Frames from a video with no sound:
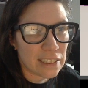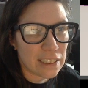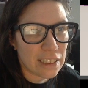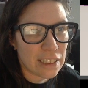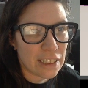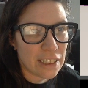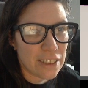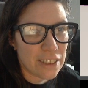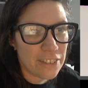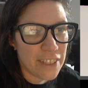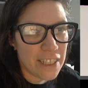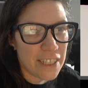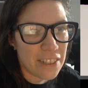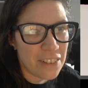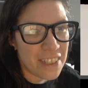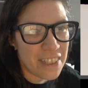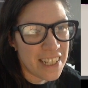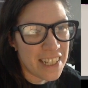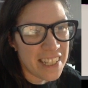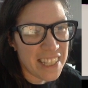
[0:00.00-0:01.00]
Curve it?
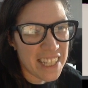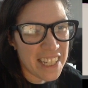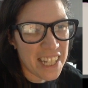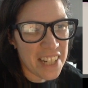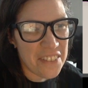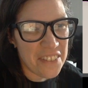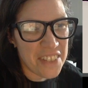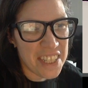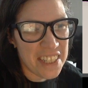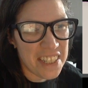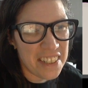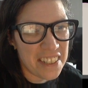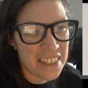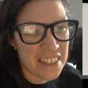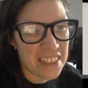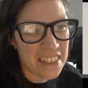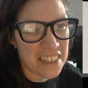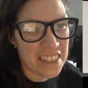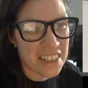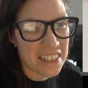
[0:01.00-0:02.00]
Well, like, I mean...
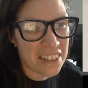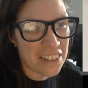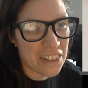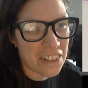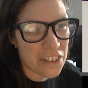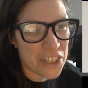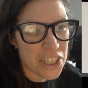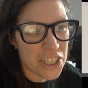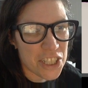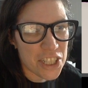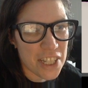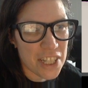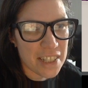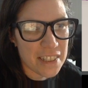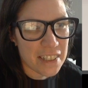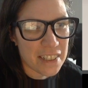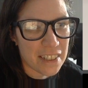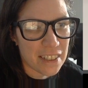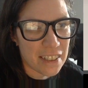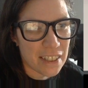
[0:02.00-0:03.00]
Oh,
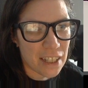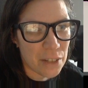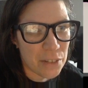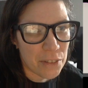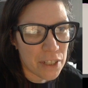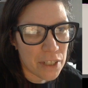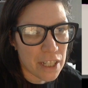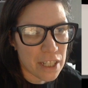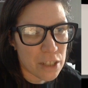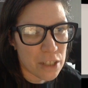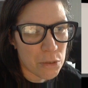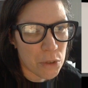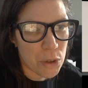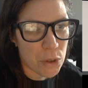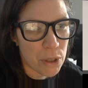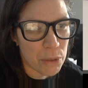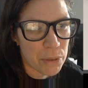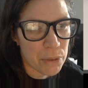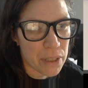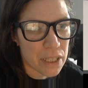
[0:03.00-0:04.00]
shit. I'm gonna end up
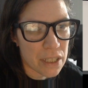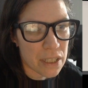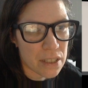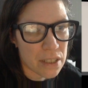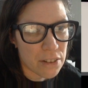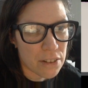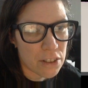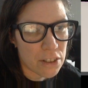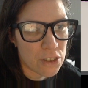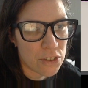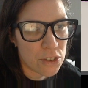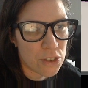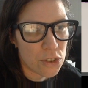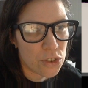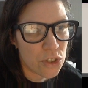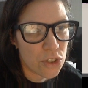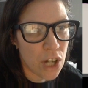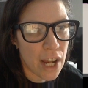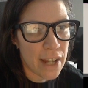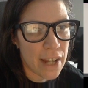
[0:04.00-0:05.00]
going with this.
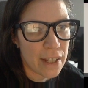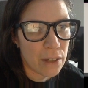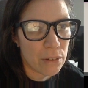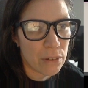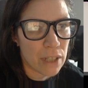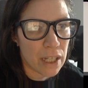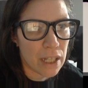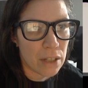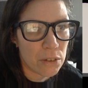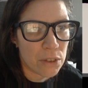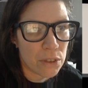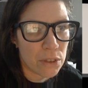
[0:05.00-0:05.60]
Crying out loud.